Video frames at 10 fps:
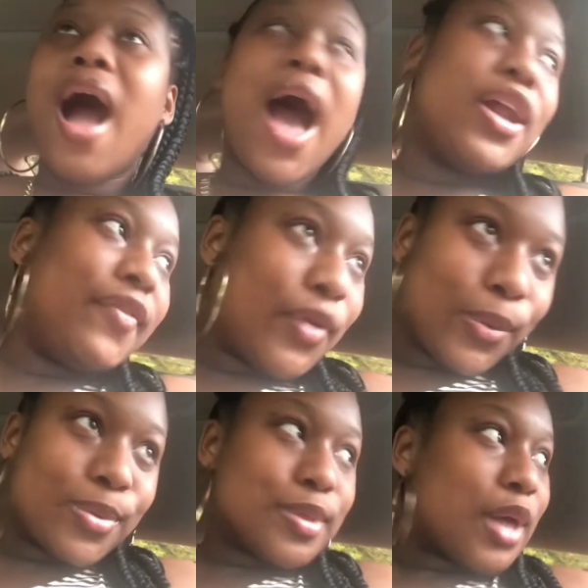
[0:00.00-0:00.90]
I don't even know
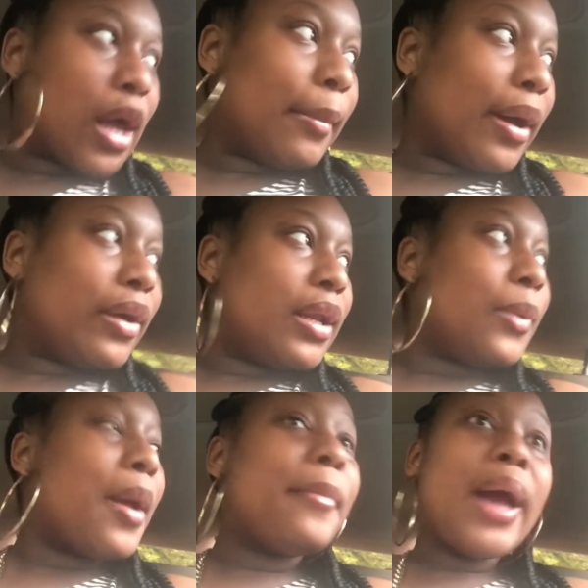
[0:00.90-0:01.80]
what we were talking about
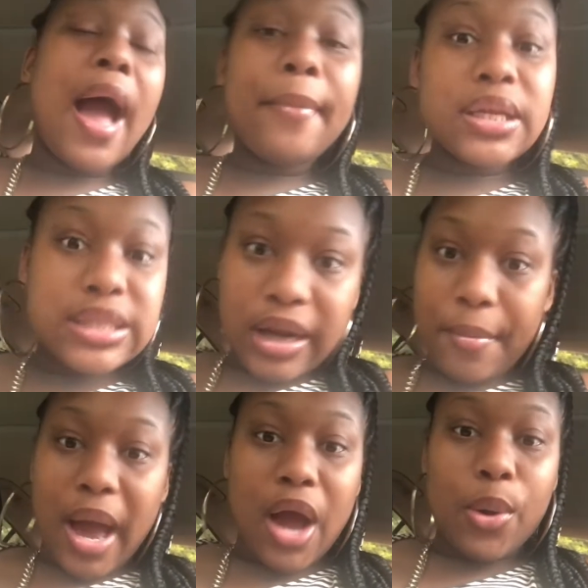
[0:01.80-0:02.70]
anyway, but I'm about to get out
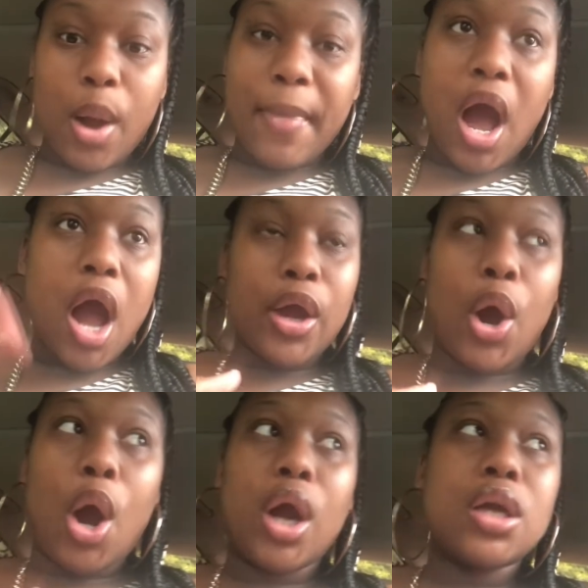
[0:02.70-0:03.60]
my hot
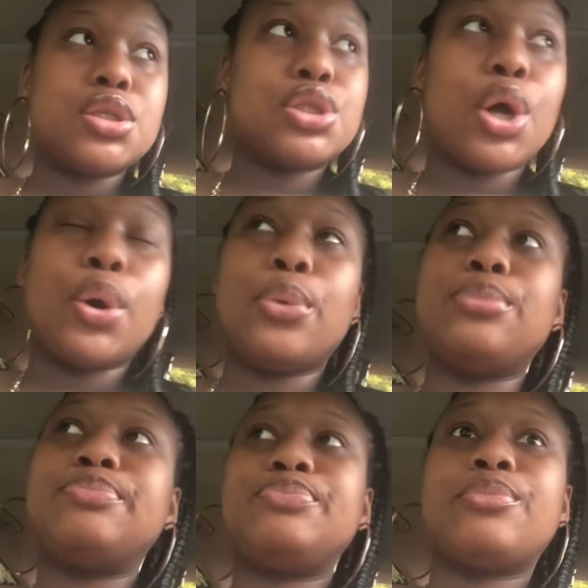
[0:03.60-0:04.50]
car, so
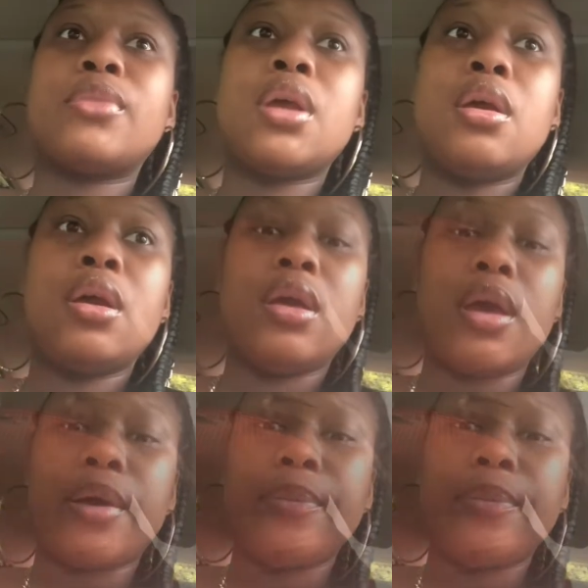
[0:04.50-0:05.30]
yeah.